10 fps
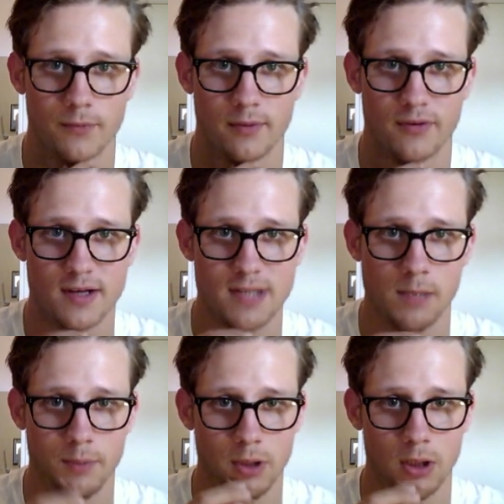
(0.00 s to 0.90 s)
For
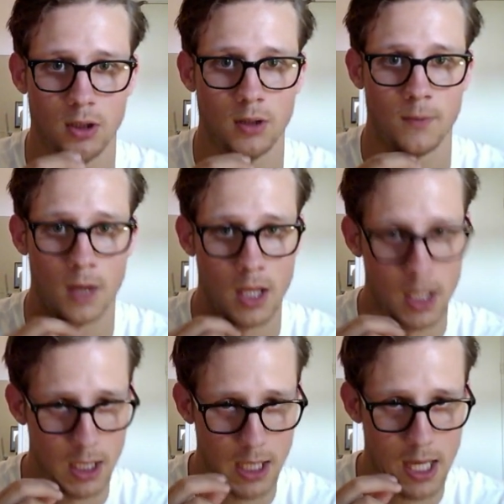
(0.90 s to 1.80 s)
example,
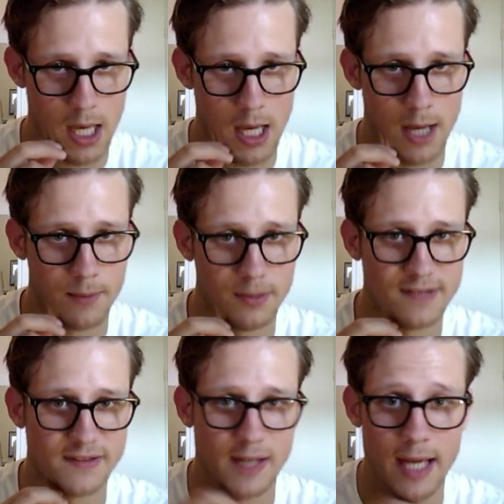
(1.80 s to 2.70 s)
let's
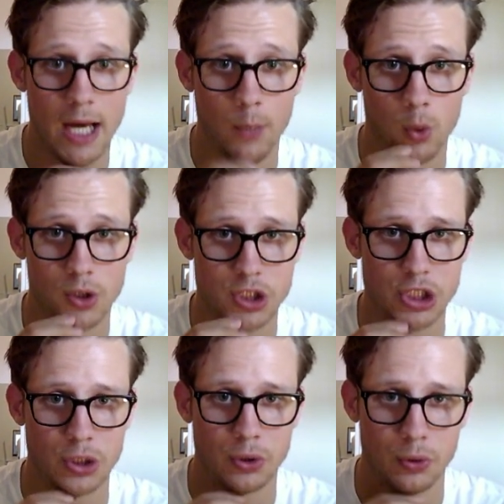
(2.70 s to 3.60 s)
say I want
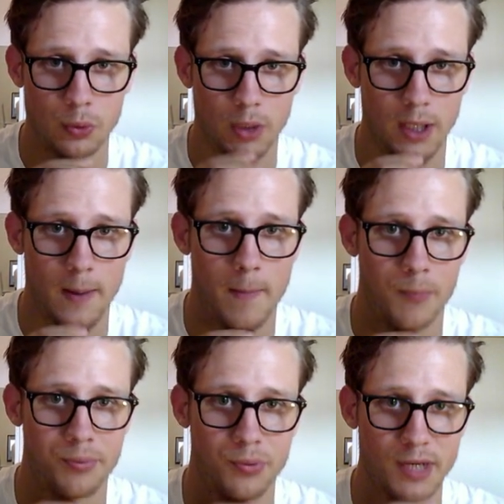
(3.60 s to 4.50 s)
to
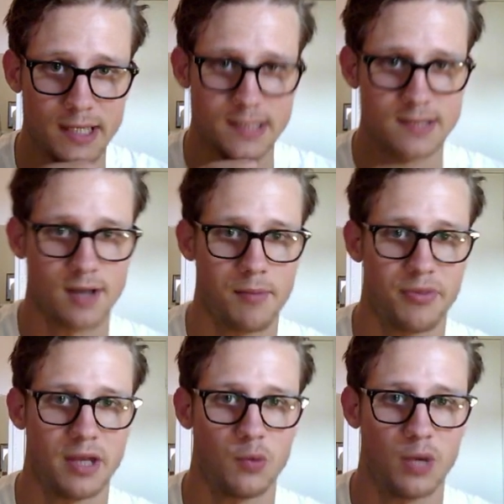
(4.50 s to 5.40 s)
print
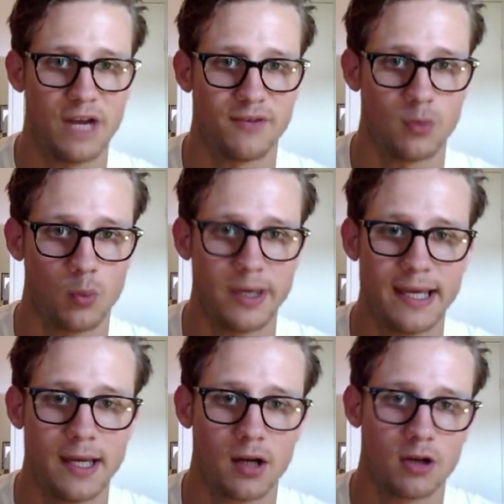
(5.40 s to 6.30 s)
something whenever
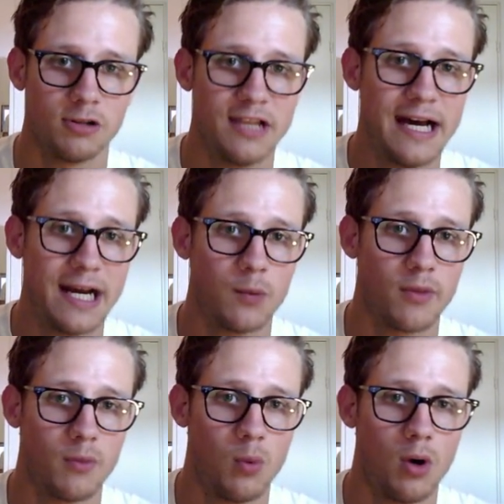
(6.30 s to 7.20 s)
we collide with
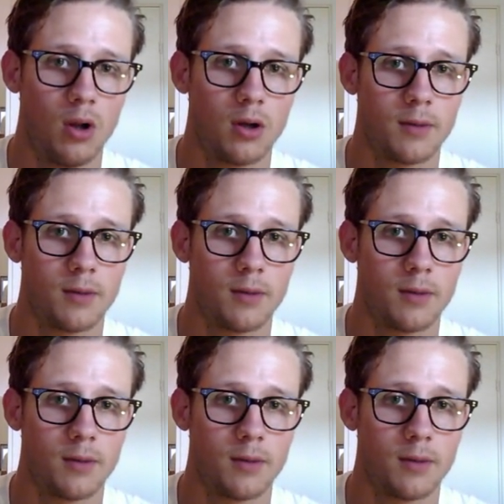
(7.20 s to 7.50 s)
a wall.